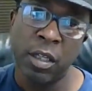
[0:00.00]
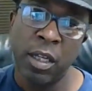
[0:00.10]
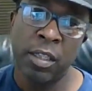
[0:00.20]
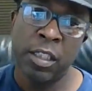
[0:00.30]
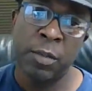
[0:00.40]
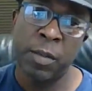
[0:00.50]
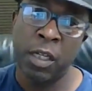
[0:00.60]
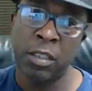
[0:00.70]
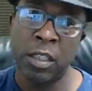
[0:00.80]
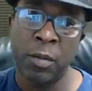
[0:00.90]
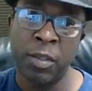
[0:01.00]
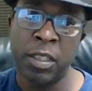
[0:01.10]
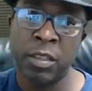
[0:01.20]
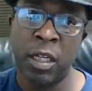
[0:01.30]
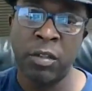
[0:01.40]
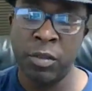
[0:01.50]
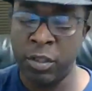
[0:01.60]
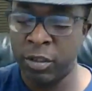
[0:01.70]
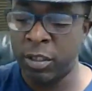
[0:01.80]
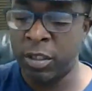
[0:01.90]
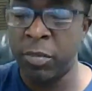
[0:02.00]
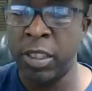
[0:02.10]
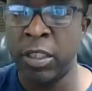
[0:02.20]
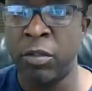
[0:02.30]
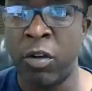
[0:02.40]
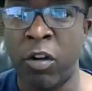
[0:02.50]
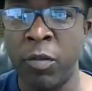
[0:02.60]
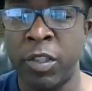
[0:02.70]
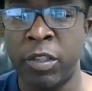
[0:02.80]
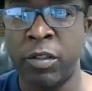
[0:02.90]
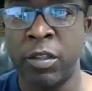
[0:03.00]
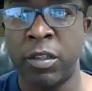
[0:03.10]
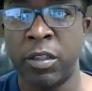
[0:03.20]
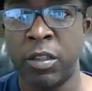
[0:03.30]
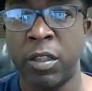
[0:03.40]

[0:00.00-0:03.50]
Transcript: and just because the company says auto insurance doesn't mean they do home insurance.